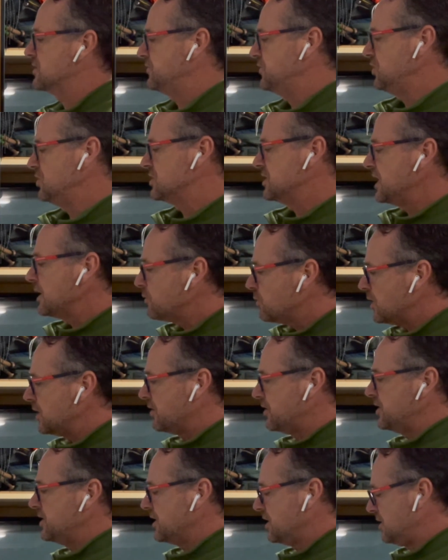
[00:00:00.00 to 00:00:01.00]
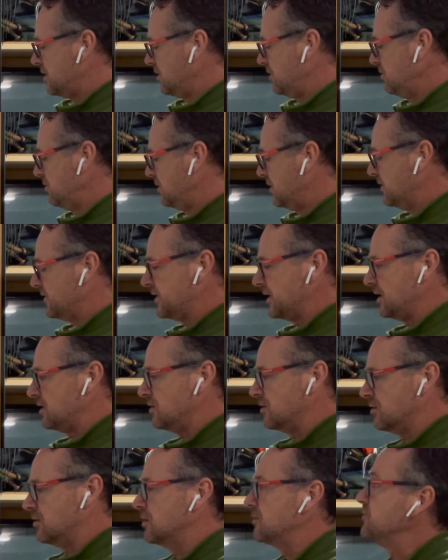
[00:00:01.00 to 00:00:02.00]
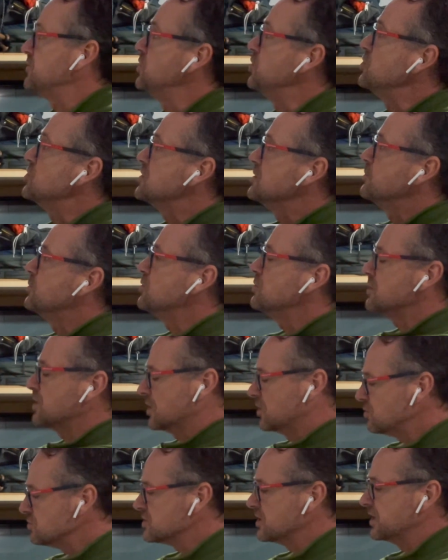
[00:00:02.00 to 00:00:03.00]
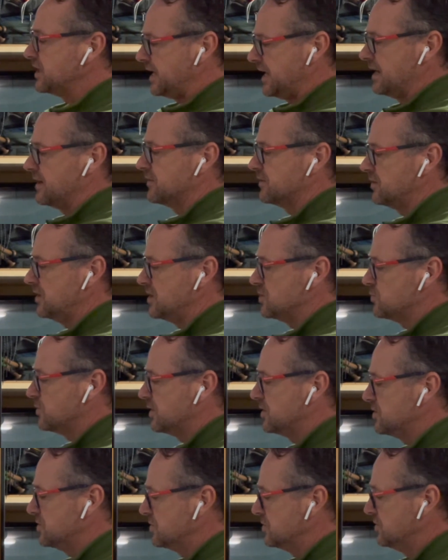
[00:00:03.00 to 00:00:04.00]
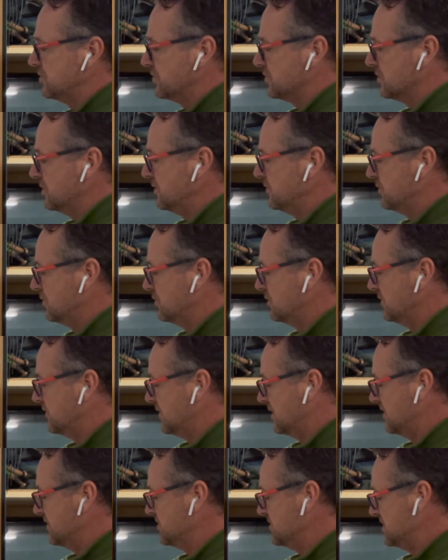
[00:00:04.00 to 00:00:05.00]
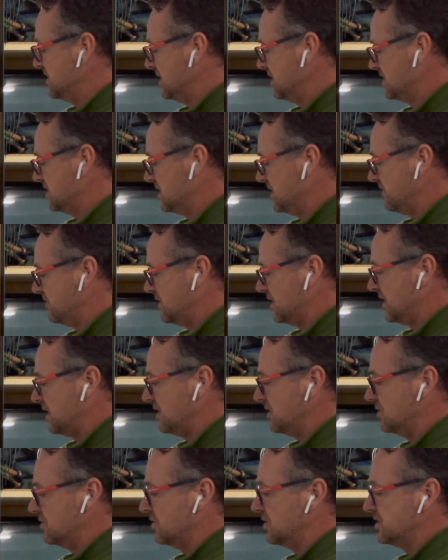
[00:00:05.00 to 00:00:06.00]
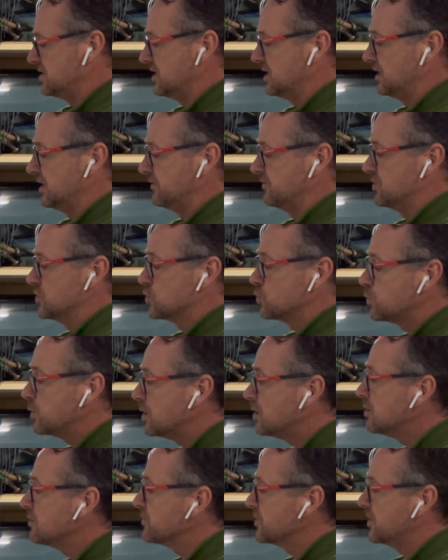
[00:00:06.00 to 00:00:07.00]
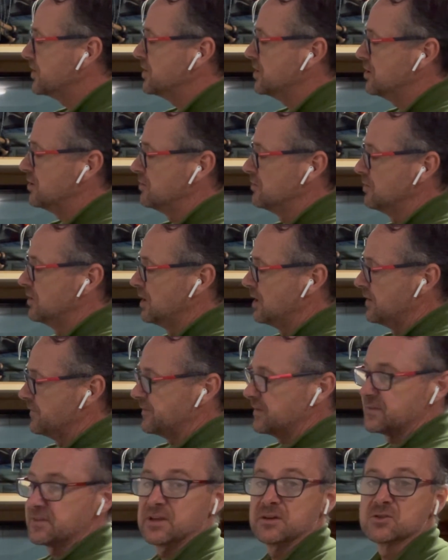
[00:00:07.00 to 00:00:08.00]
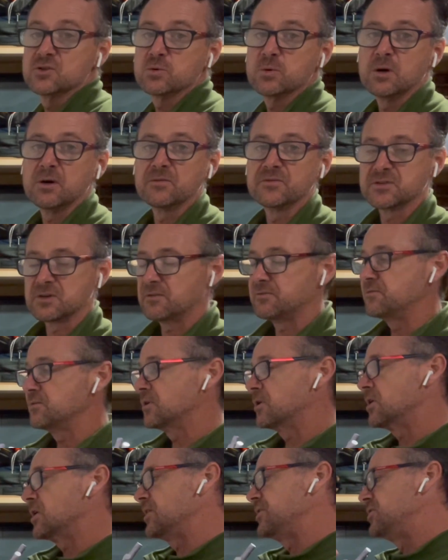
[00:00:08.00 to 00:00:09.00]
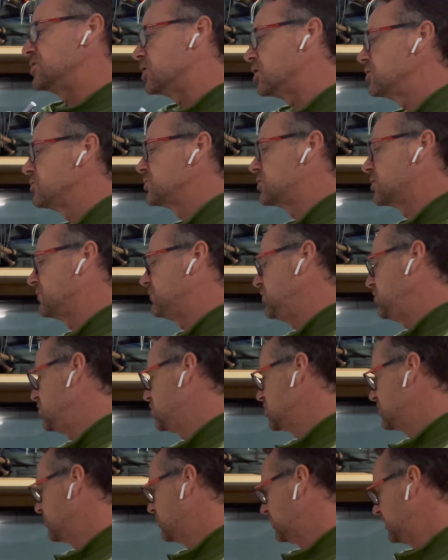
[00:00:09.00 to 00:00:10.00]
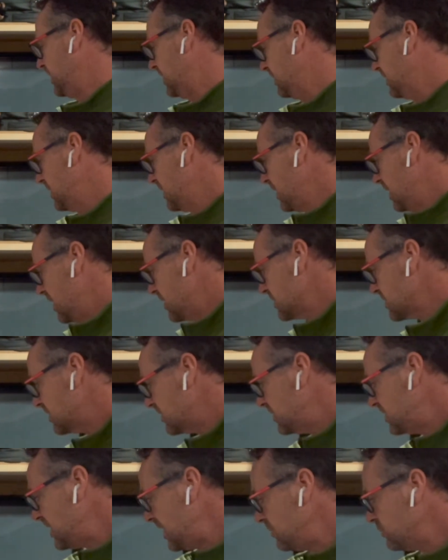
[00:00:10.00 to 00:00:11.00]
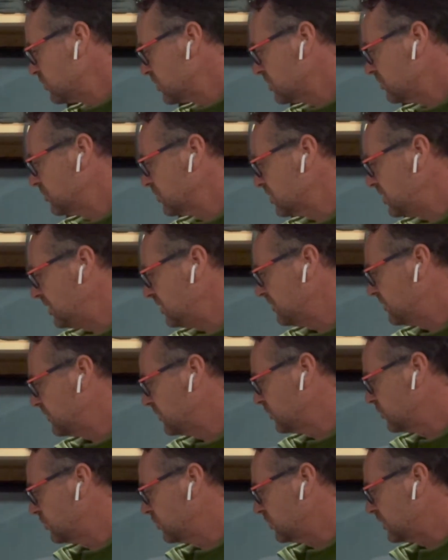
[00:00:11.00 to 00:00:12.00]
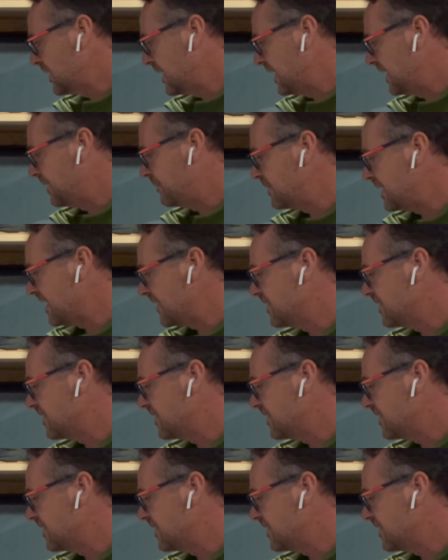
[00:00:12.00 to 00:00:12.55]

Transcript: used, and that way I know that I've used them all. I can also count these 1, 2, 3, 4, 5, 6, 7, 8, 9, 10, 11, 12, and I know that there's 12, so I know that I've used them all now. So then what I'm looking for are the